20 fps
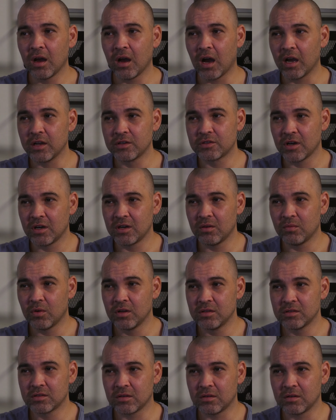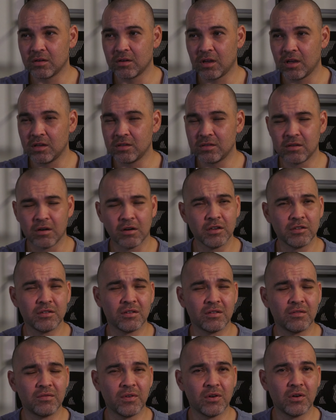I tried it once on a star
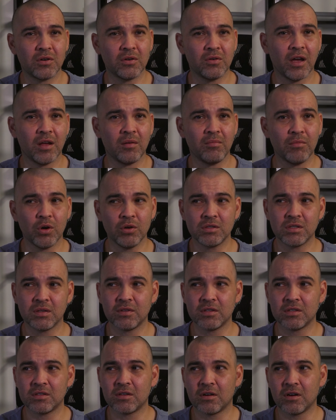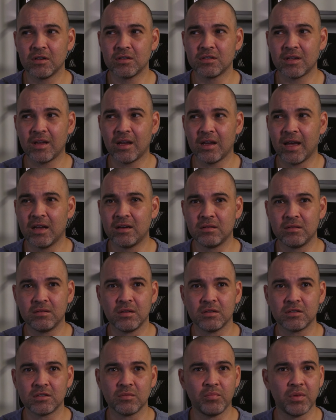show photo and most of the stars had
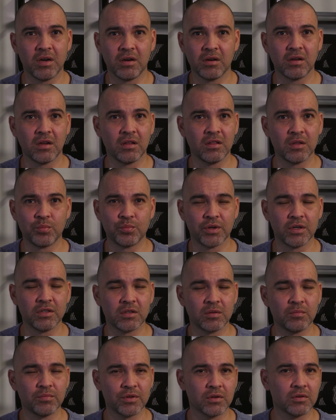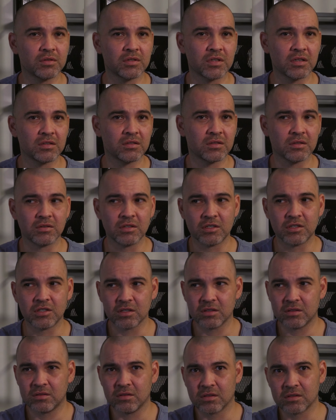disappeared in the printing process, so it's
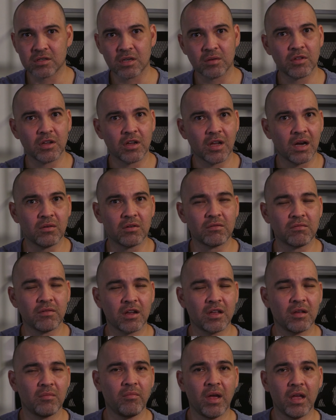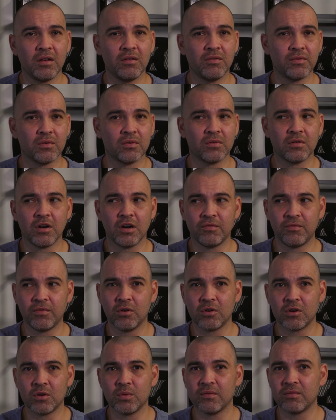just not something I would recommend for a
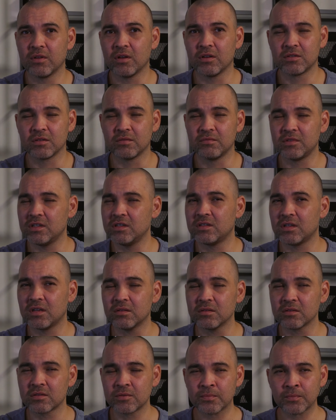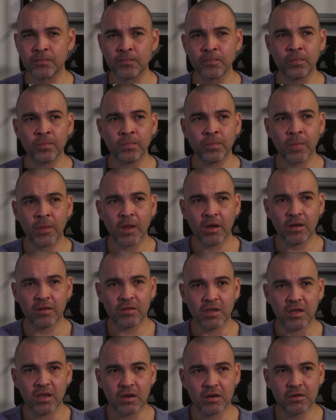photo with lots of details.
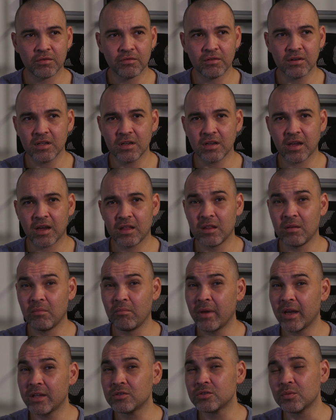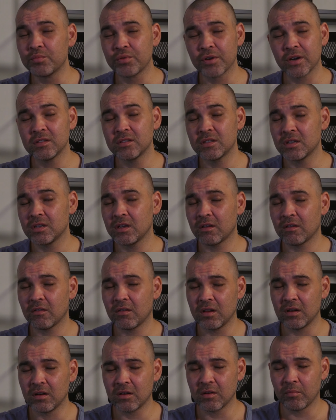The acrylic and the metal printing,
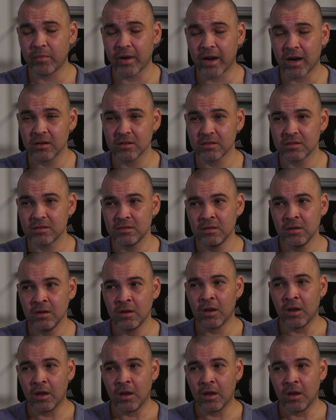in comparison,